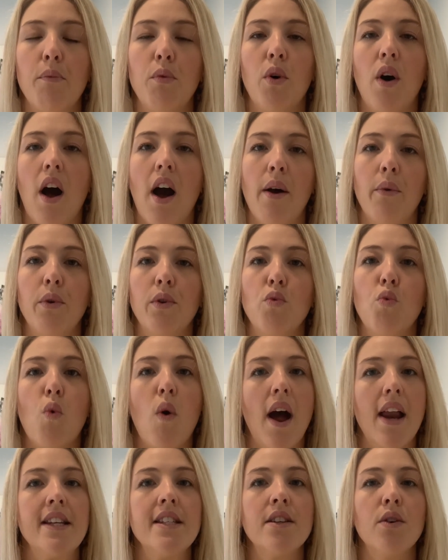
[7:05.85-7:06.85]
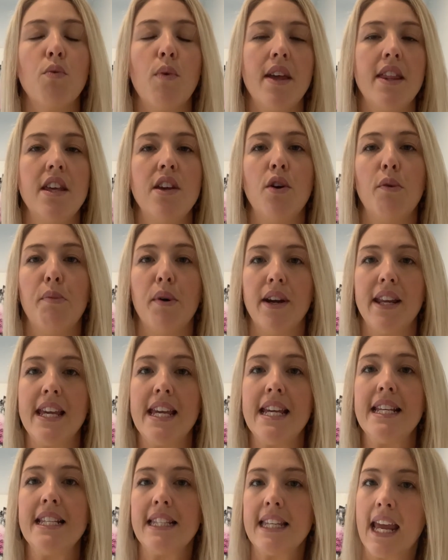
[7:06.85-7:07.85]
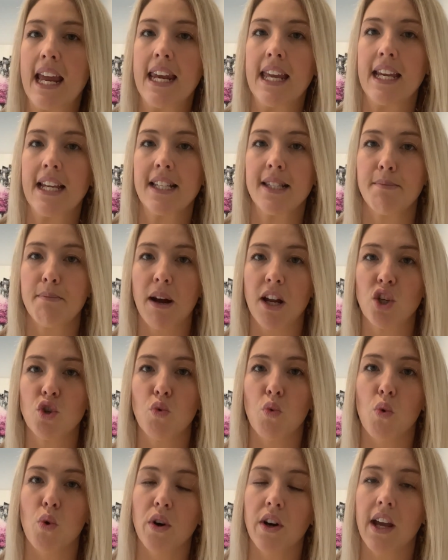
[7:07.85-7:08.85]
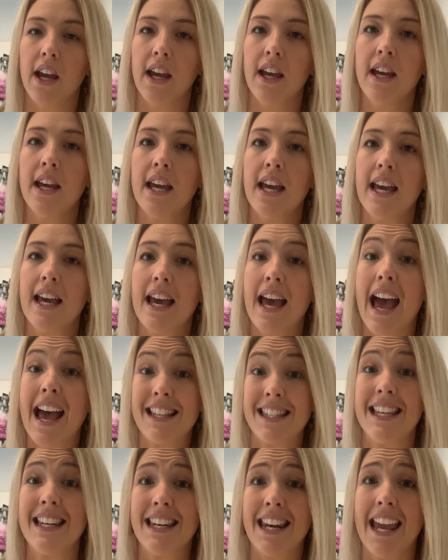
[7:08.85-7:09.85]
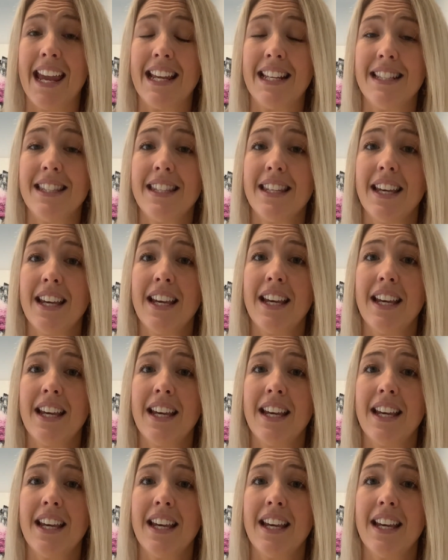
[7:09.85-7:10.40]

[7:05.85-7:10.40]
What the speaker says: Well, I would wonder whether your body is getting as much water as it needs.